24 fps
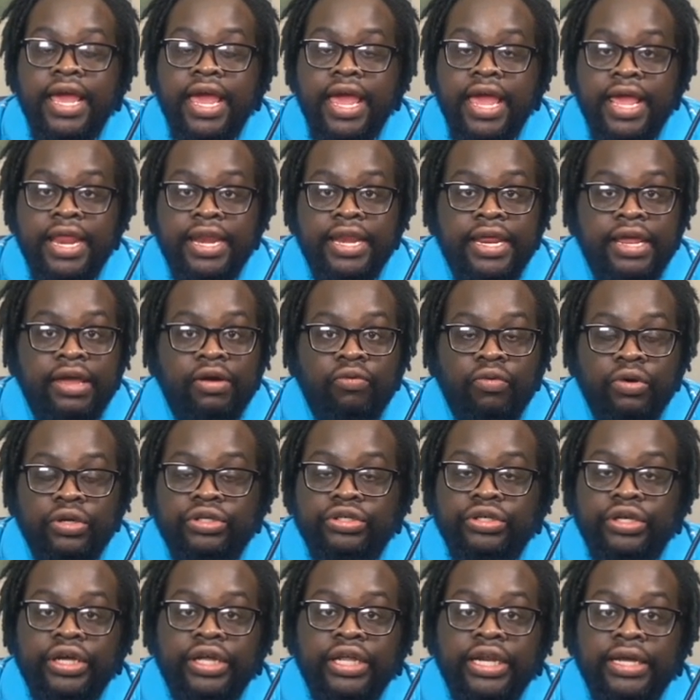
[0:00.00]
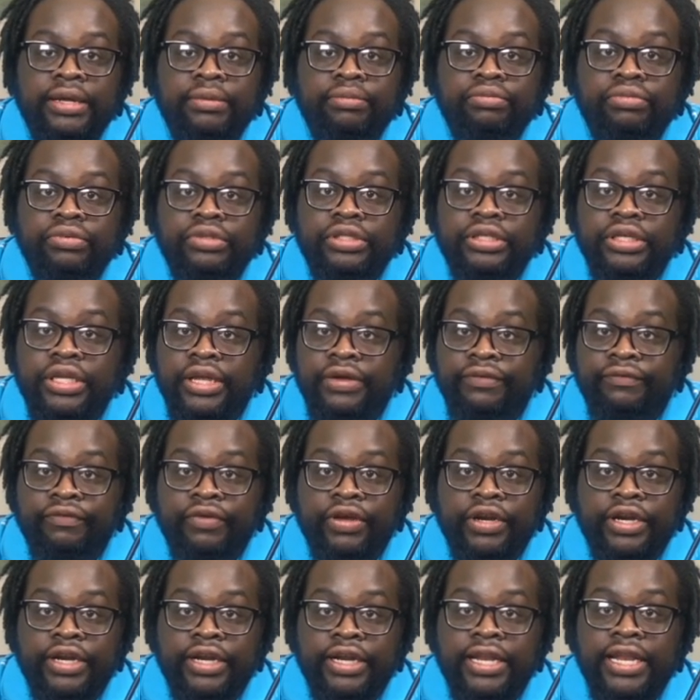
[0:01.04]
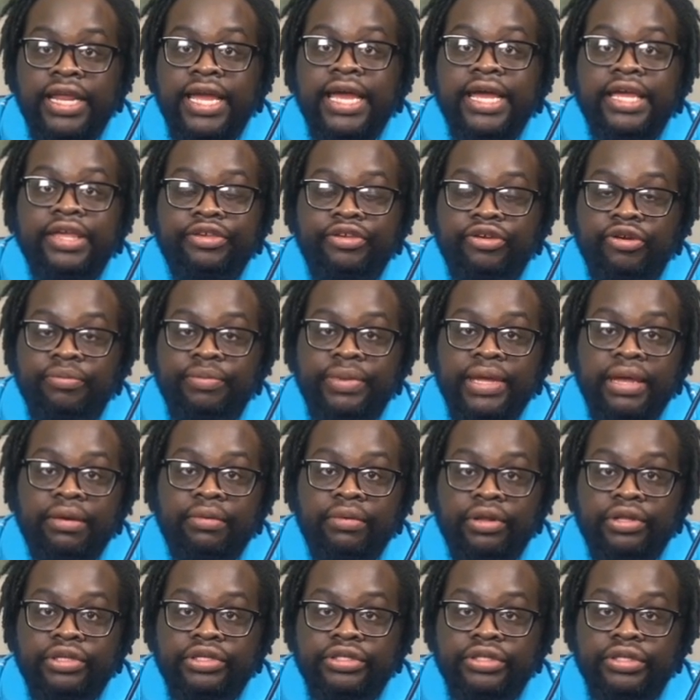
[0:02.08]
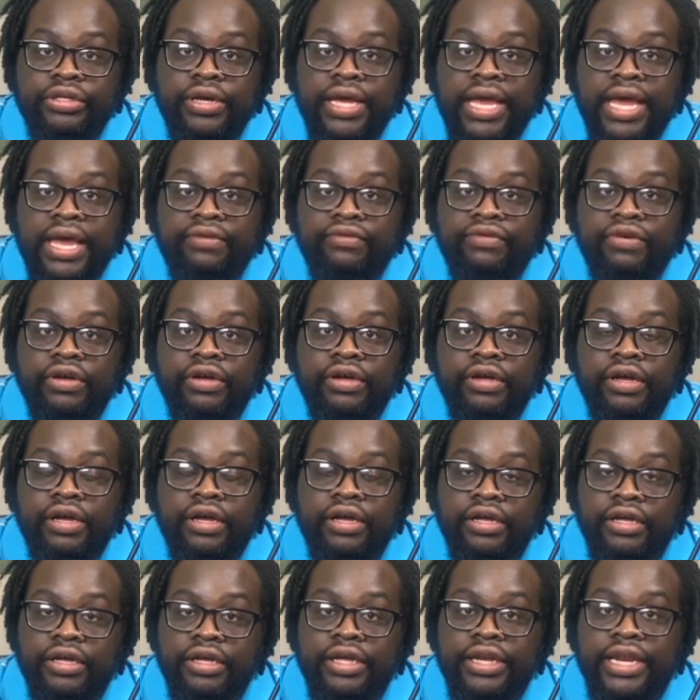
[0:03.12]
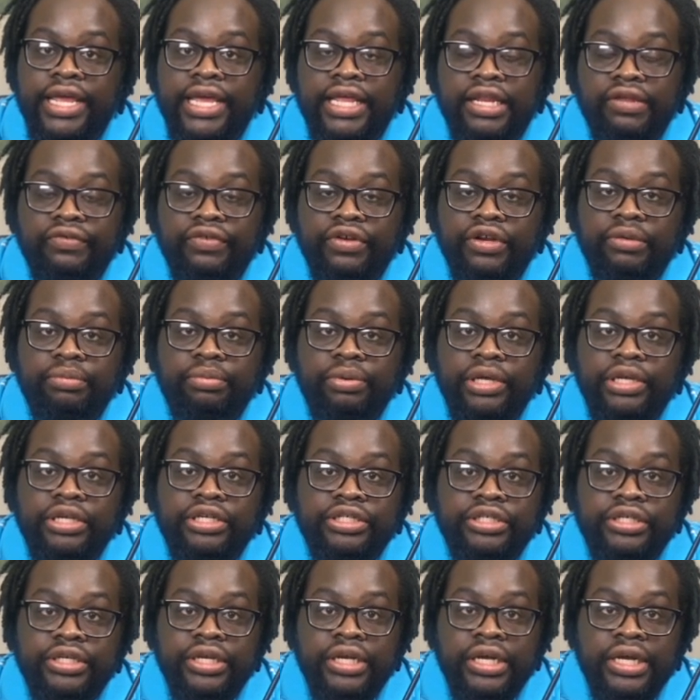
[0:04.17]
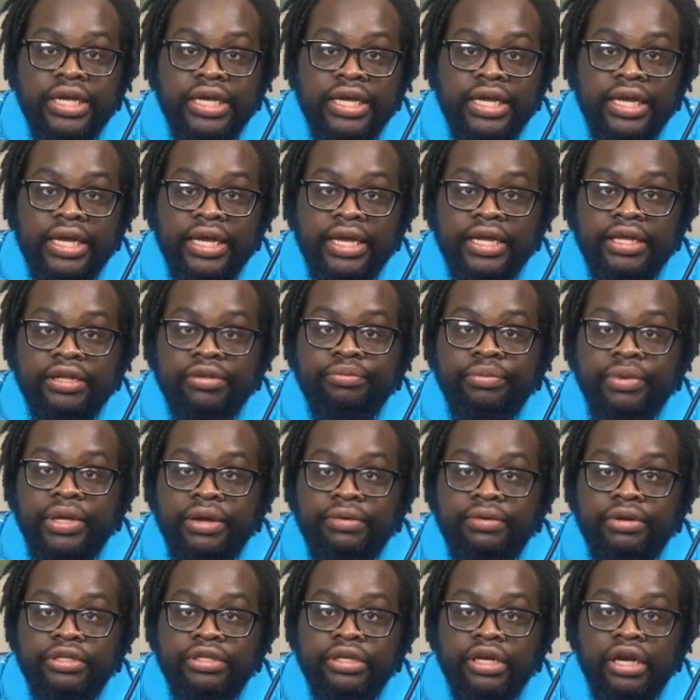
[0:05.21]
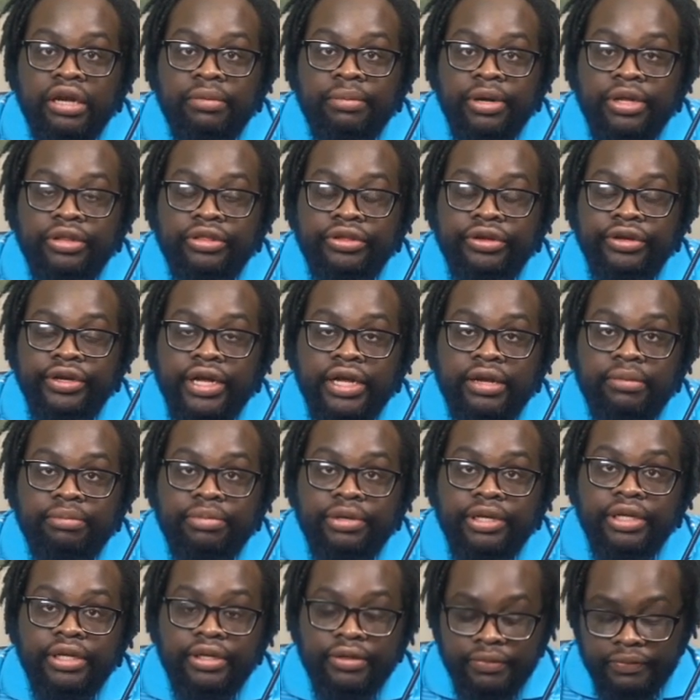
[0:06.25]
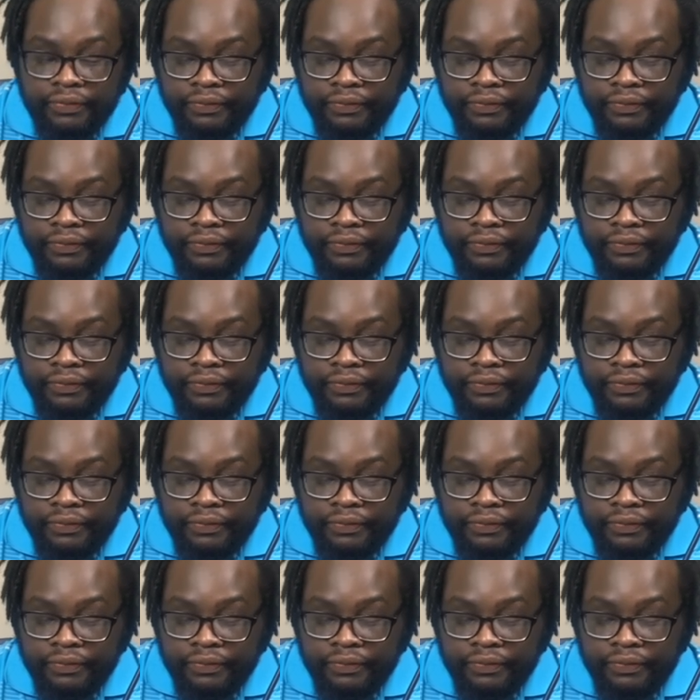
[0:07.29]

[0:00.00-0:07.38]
and then once you get up in front of the line, you'll be able to have a good elevator pitch and be able to talk about their company.